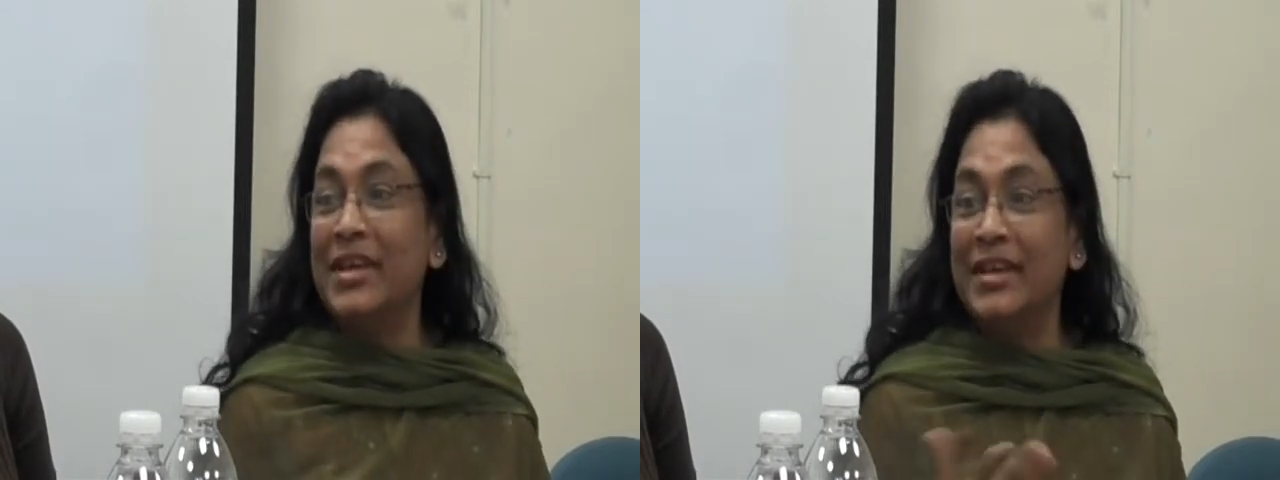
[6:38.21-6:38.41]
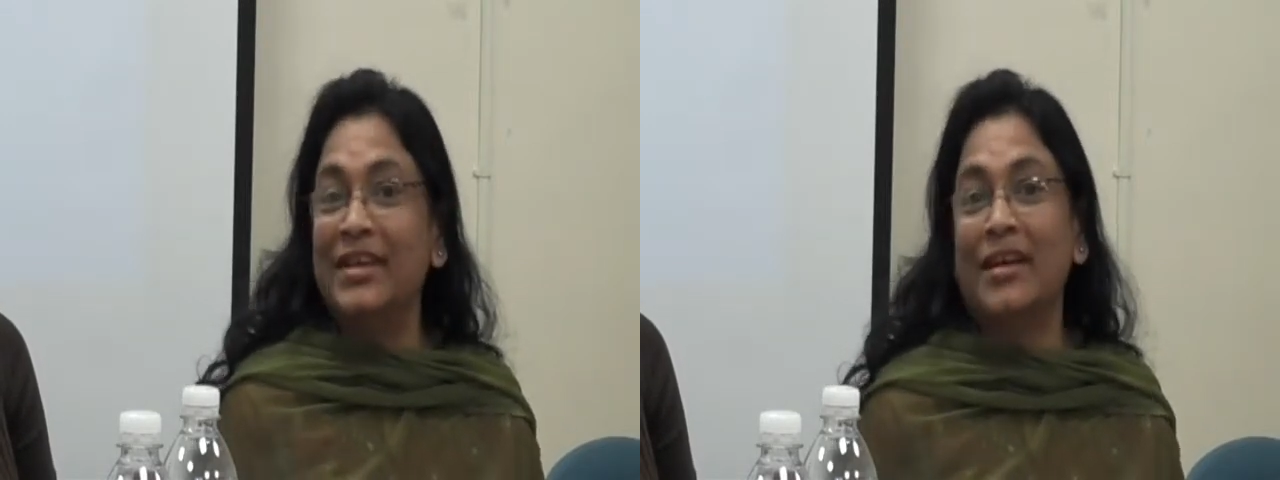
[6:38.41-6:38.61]

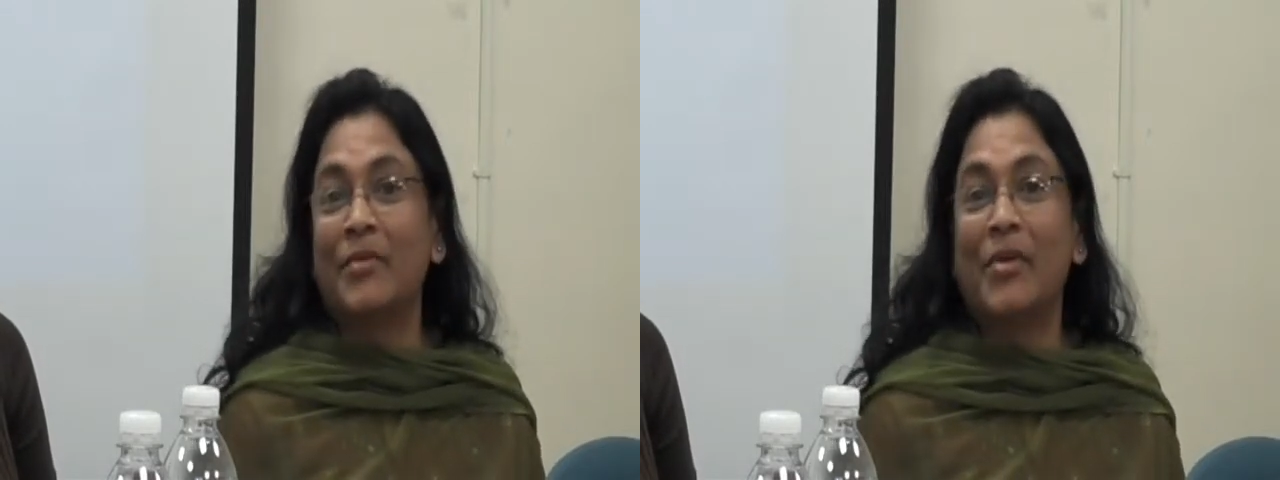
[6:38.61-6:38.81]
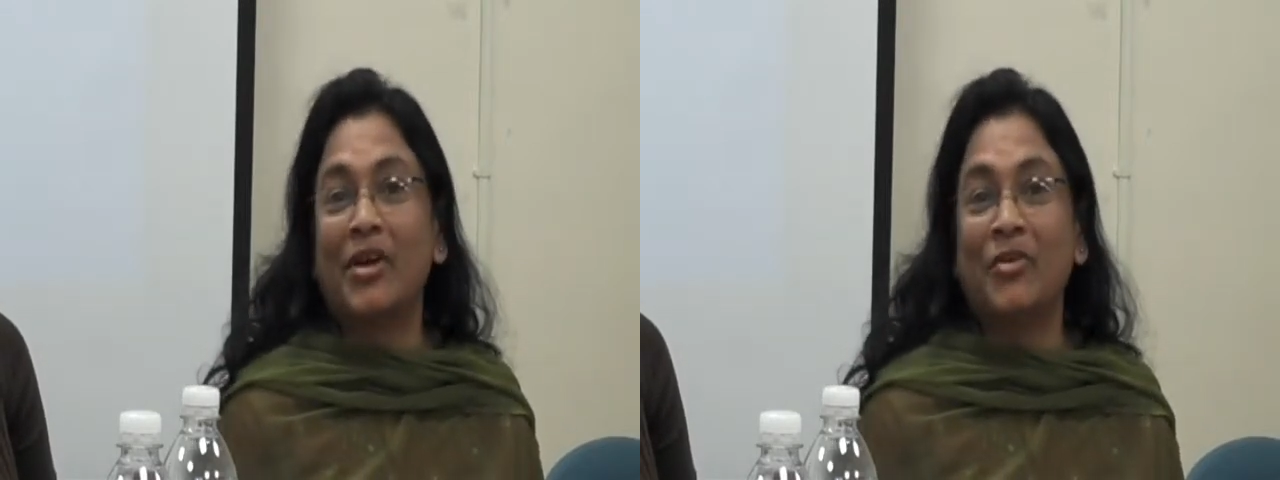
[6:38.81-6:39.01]
be
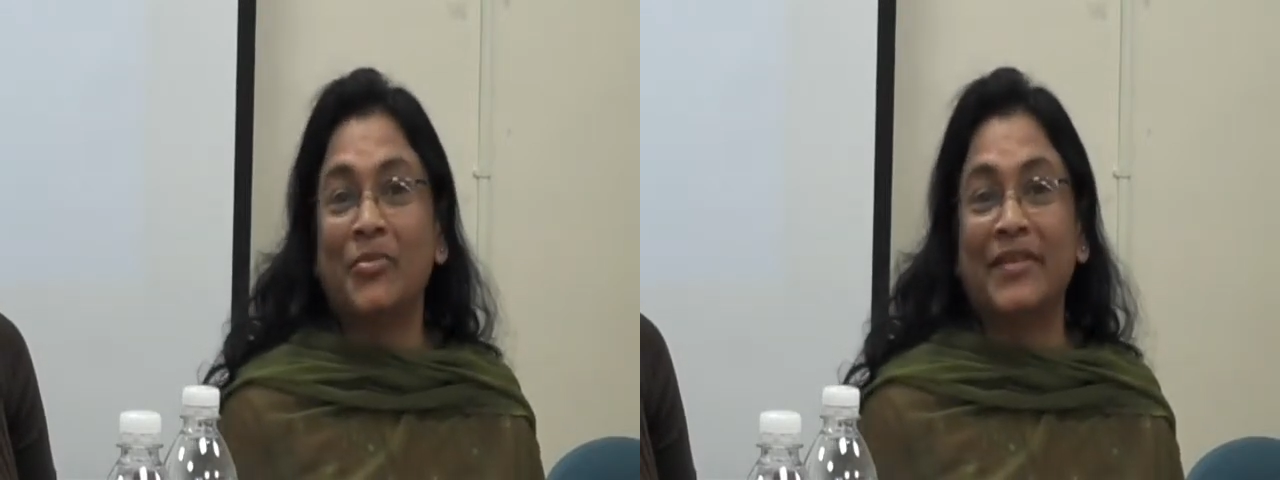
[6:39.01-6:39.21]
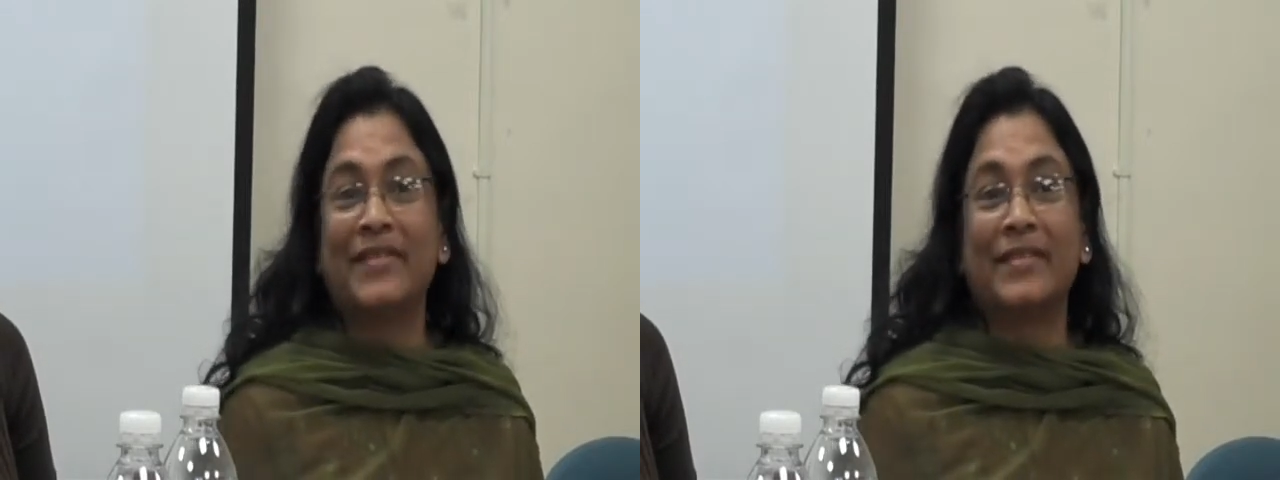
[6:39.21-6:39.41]
here, part of
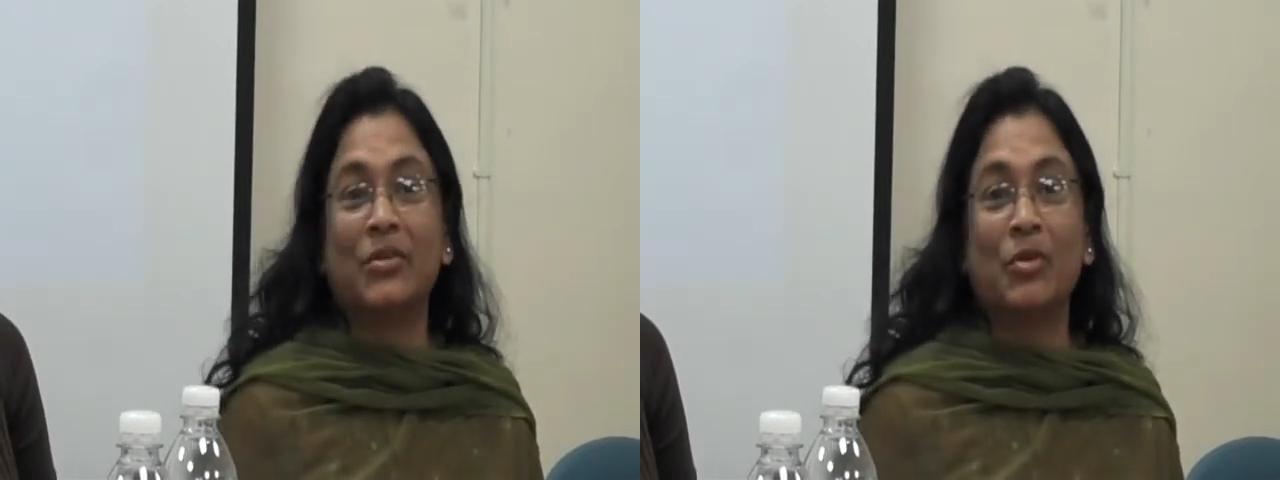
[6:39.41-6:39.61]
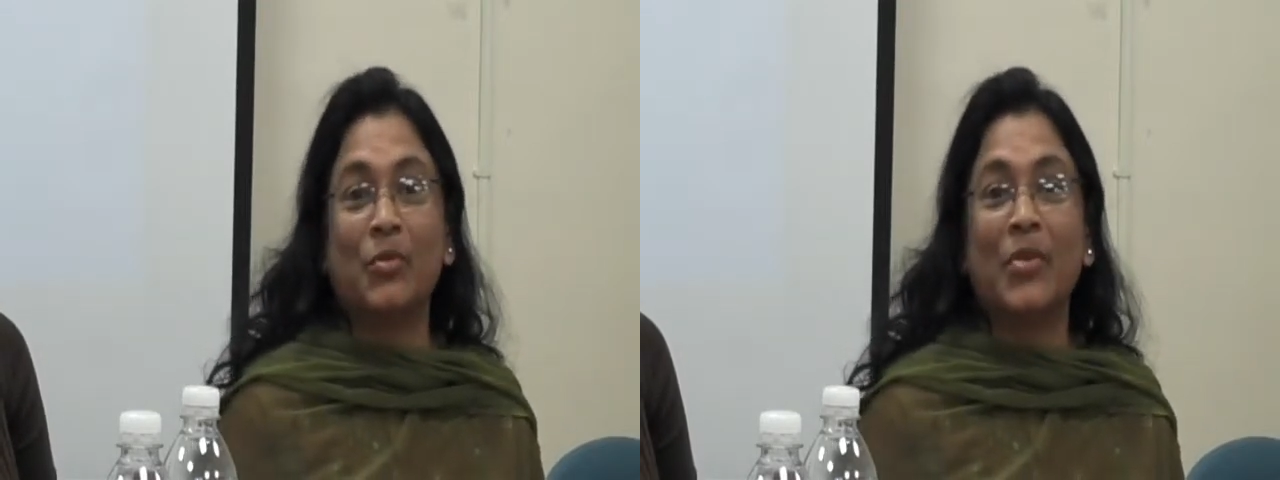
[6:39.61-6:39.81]
this
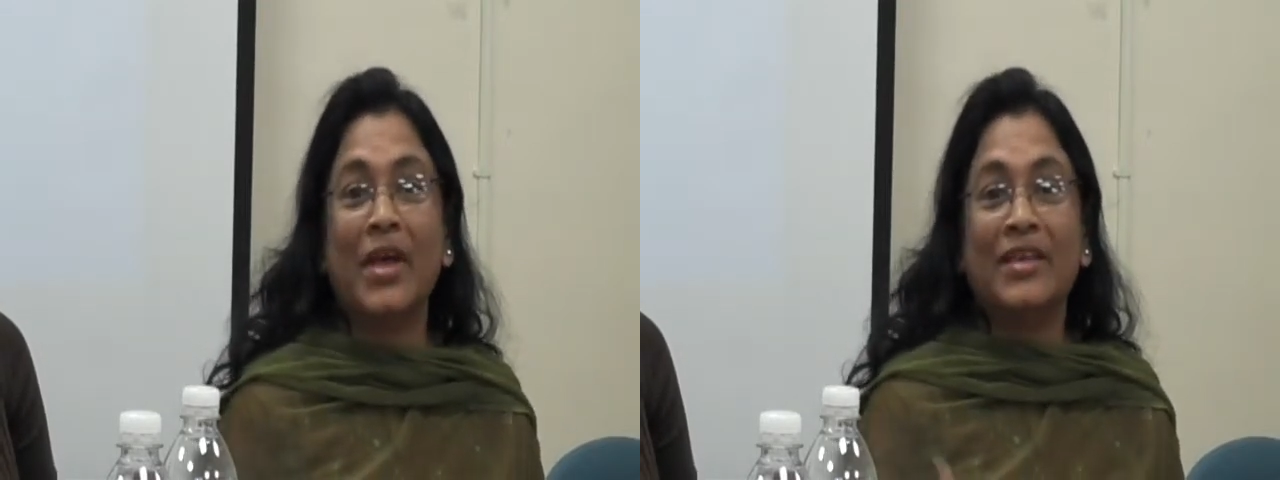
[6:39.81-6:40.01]
group.